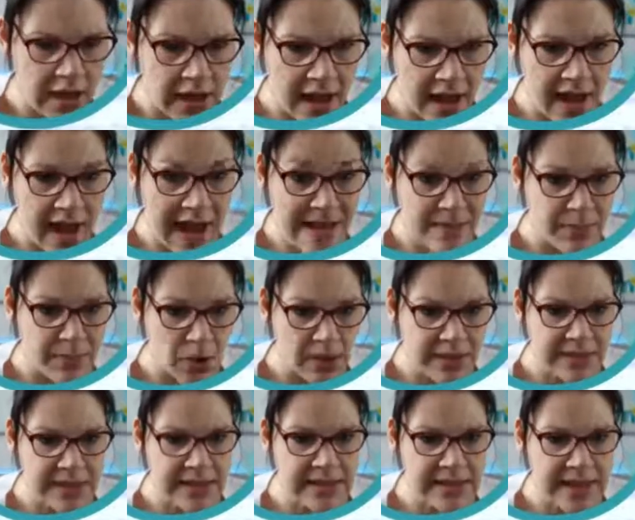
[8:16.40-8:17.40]
8
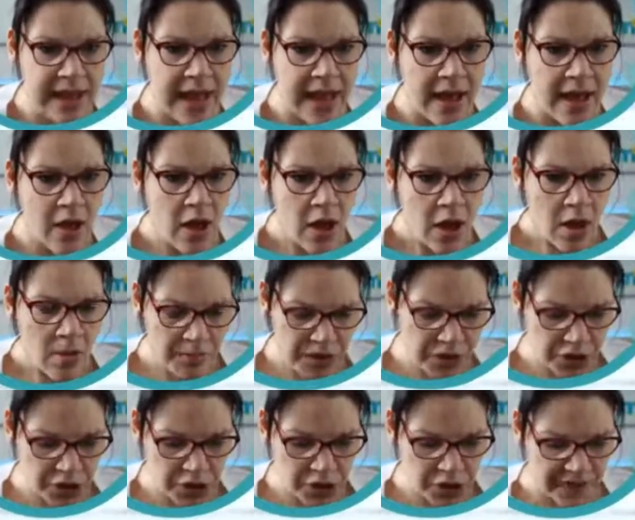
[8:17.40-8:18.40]
boxes there, but
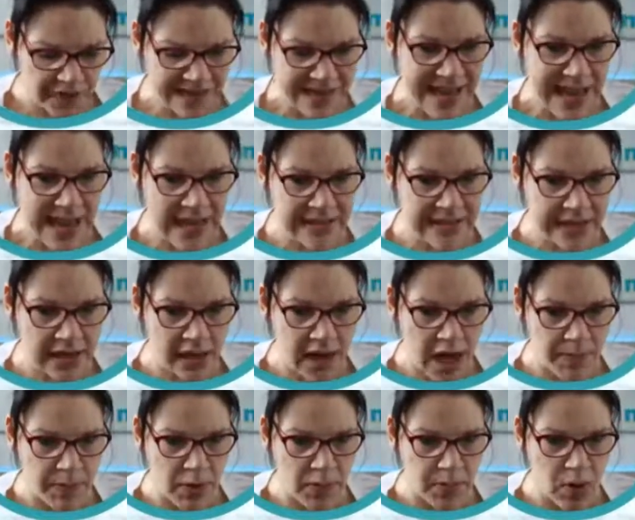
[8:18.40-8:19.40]
you can obviously add in a
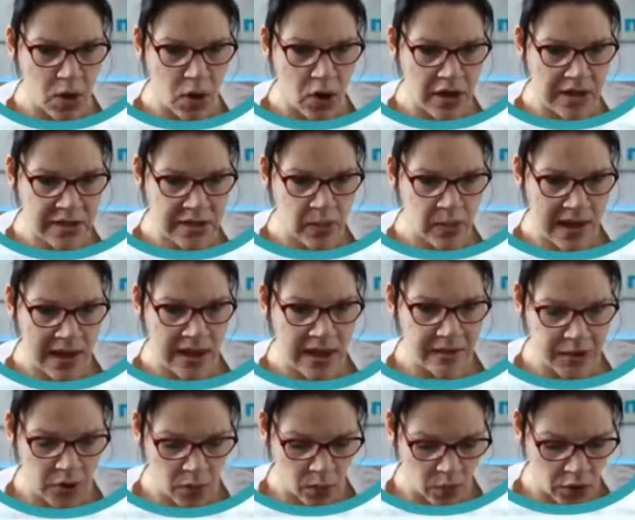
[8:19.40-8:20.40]
couple more as well
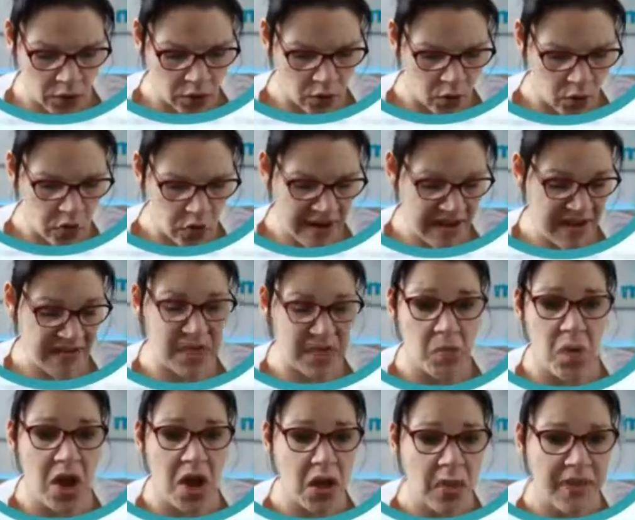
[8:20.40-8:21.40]
if you want, or even
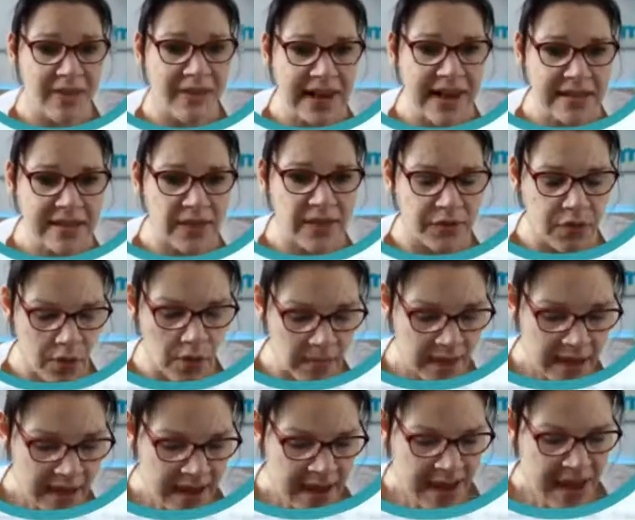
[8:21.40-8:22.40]
work with less of them.
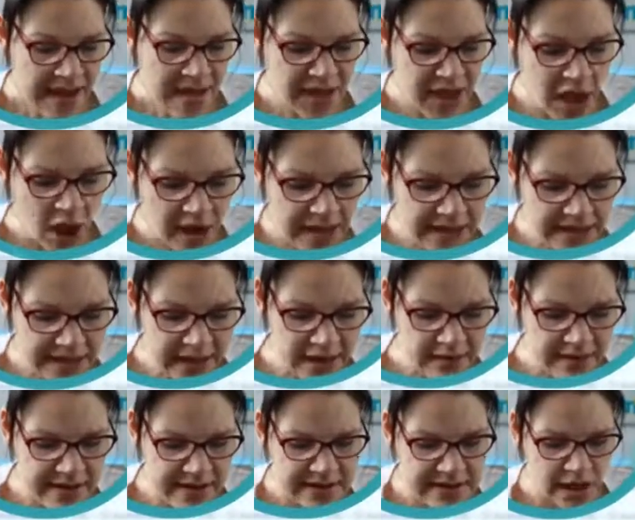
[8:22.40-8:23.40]
The idea
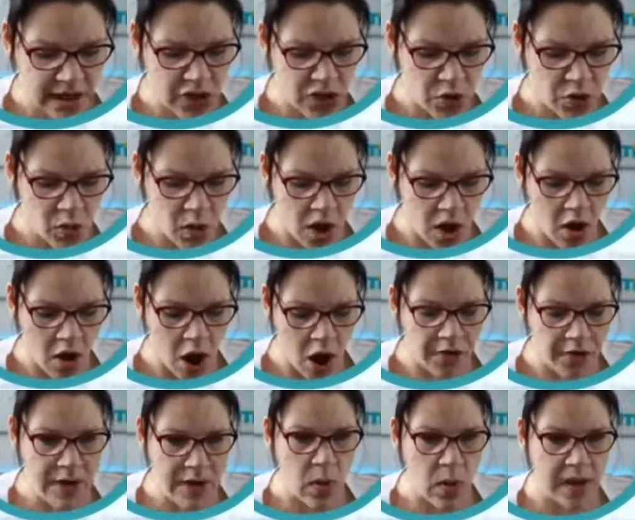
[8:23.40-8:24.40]
is that you are
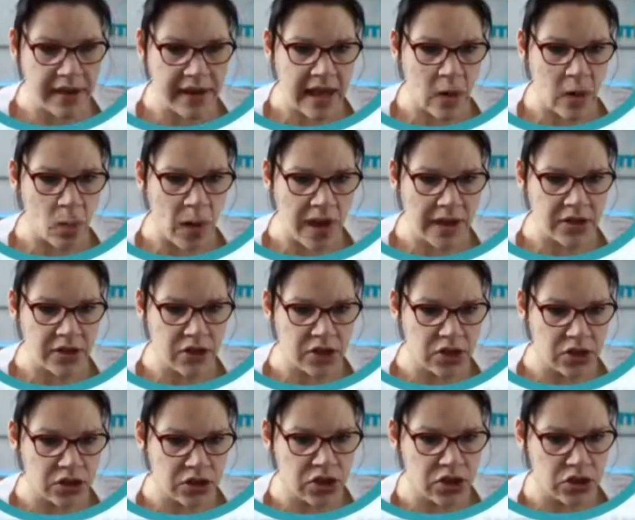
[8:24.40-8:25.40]
only working 1
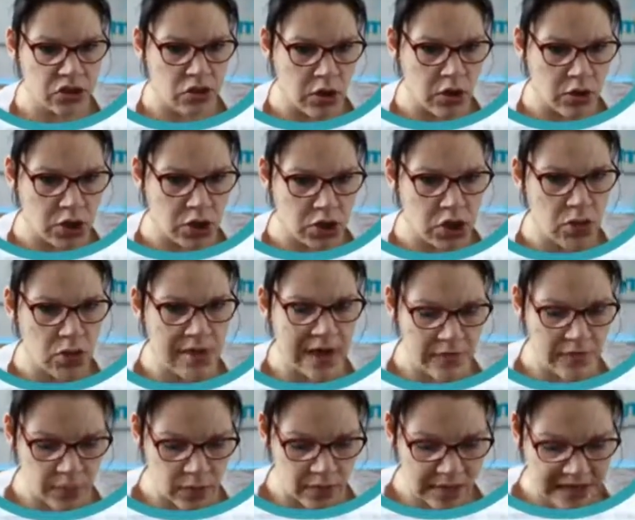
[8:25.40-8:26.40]
to 2
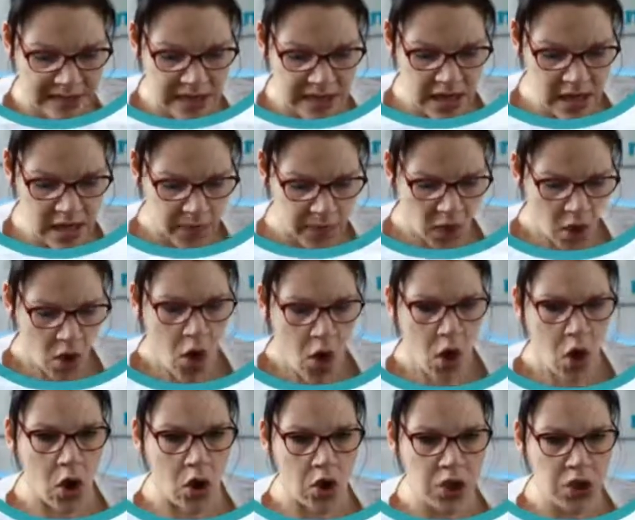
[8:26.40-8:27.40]
levels deep
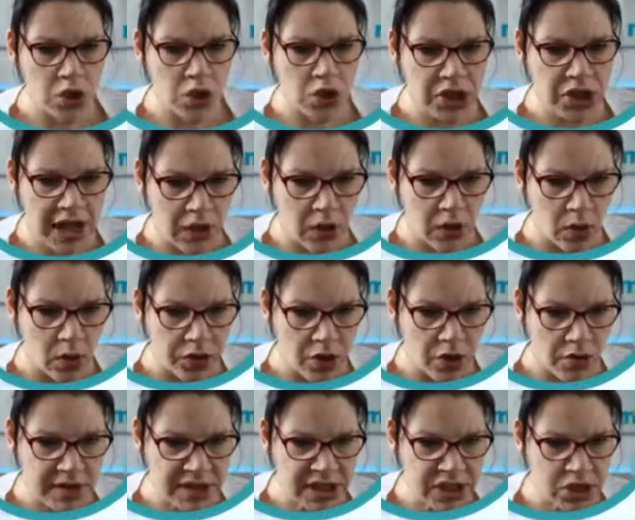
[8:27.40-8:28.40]
on your channel
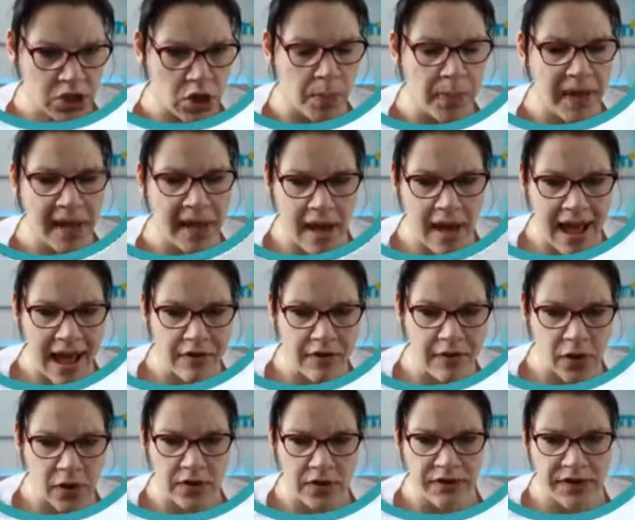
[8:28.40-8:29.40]
authority topic. I have
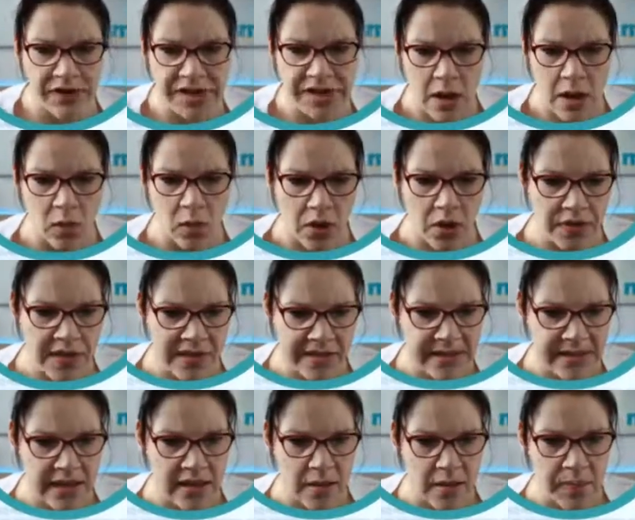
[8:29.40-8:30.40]
got a video on this
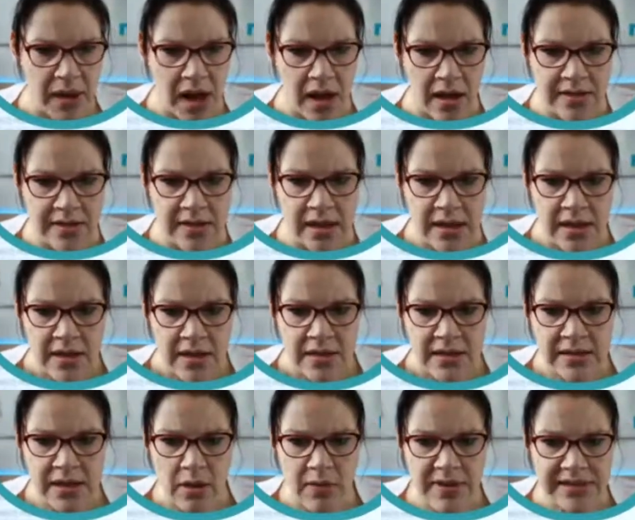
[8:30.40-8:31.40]
in the past,
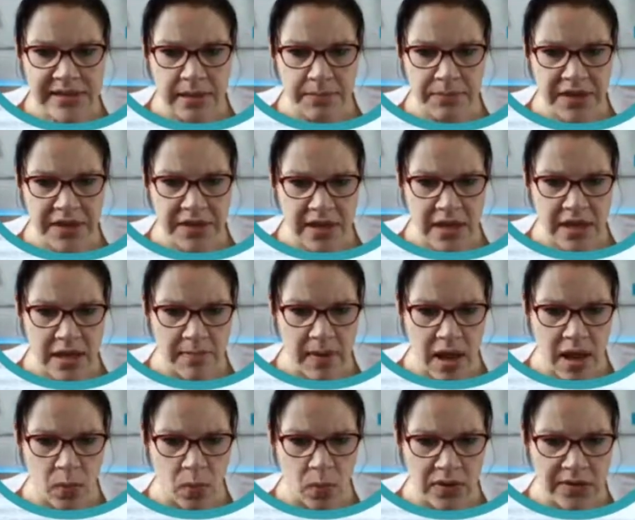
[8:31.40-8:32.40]
so it's something that you
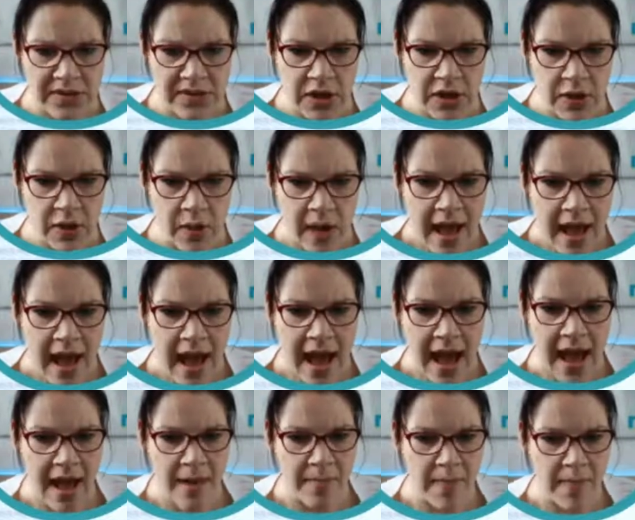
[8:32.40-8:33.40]
might want to
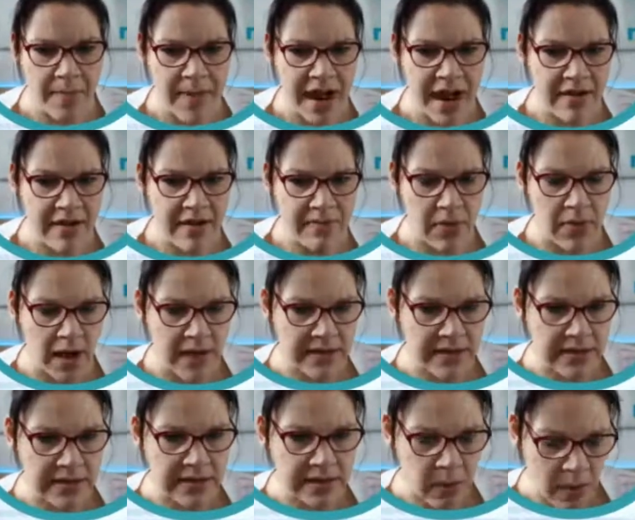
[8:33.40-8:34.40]
bear in mind
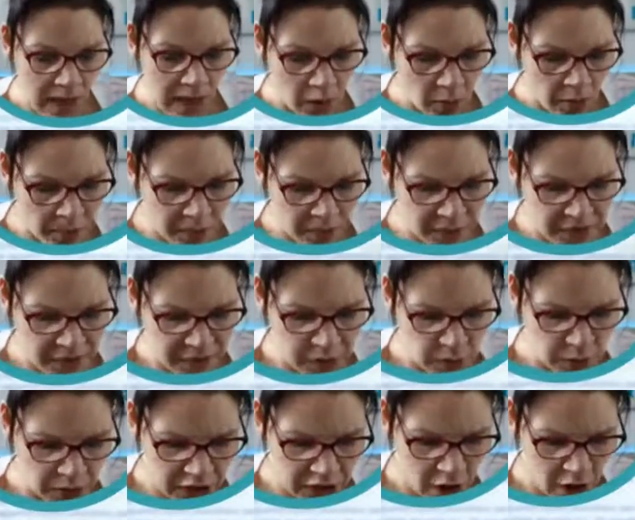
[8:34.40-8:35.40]
as well. If you
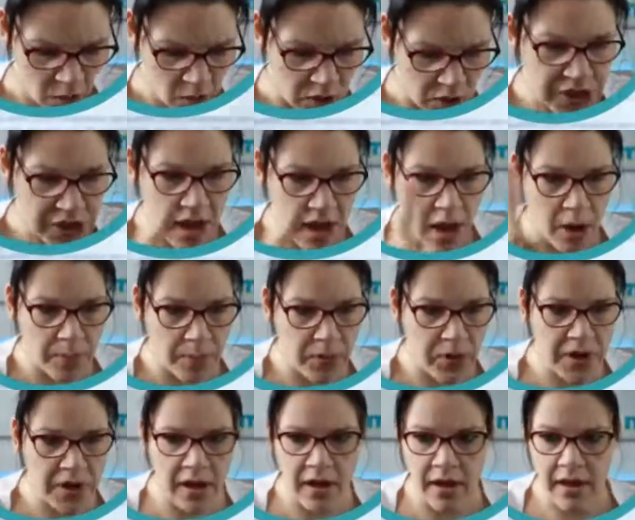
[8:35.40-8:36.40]
want to go and watch it, I'll
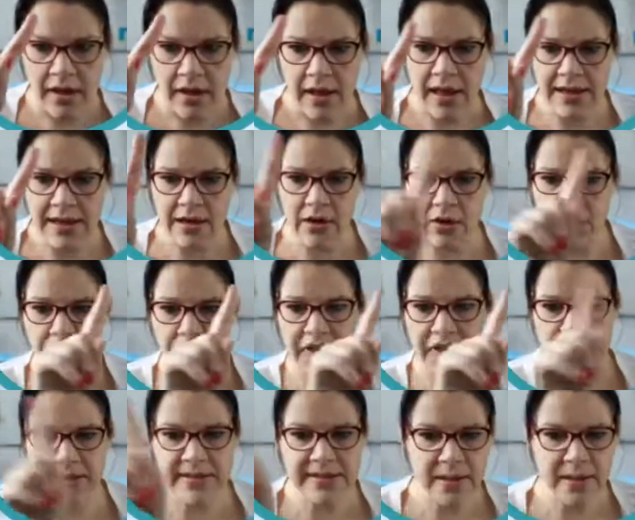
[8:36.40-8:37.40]
put a little
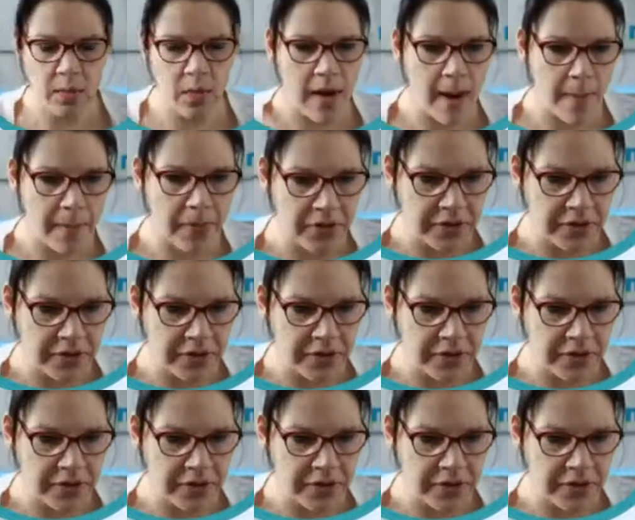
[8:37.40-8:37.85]
thing somewhere up on the